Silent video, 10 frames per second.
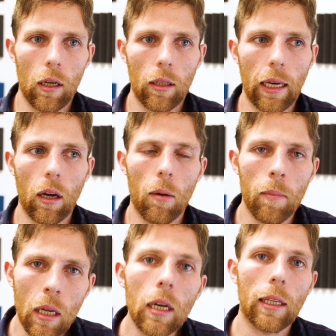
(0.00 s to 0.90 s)
Like
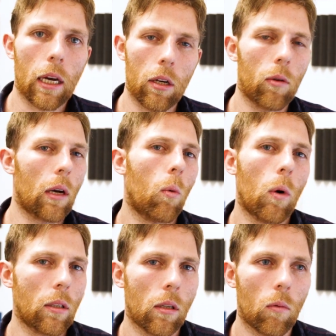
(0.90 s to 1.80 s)
immediately I knew that it
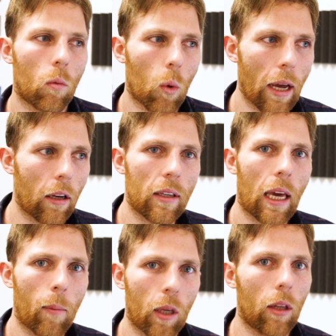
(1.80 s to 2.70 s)
wasn't right
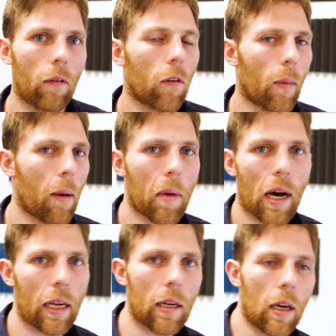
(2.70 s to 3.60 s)
chemically for my
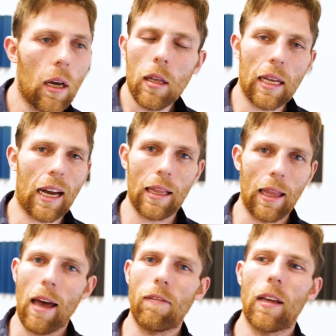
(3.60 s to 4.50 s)
body. Like I
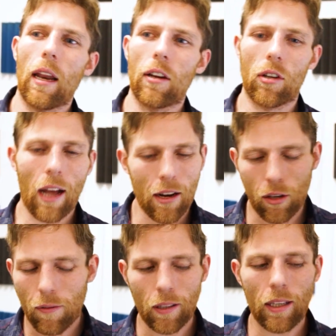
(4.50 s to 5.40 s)
left and I just, I
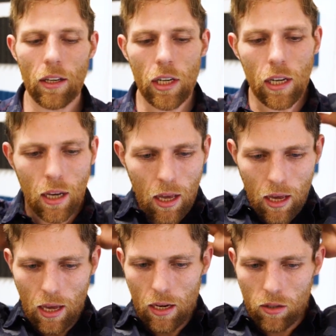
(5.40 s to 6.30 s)
just felt itchy.
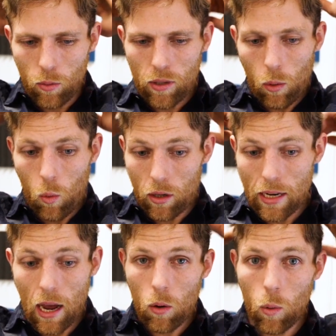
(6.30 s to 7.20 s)
And as soon as I worked
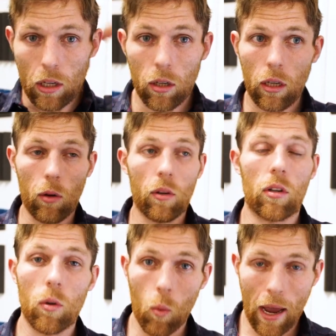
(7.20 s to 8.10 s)
out, which, you know,
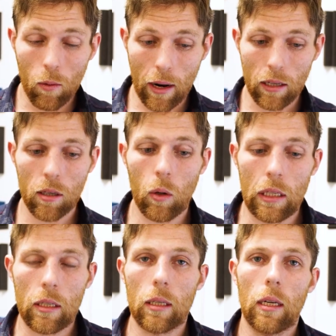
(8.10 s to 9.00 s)
there's sweat, right? So
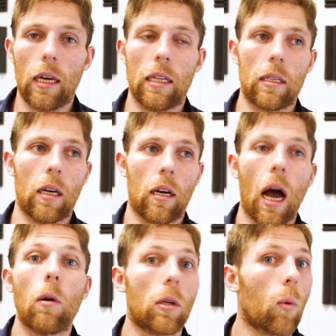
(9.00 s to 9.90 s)
it's, it's, uh,
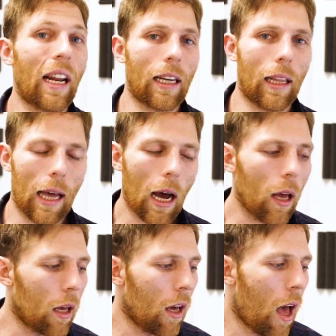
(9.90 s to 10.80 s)
I was sweating a lot.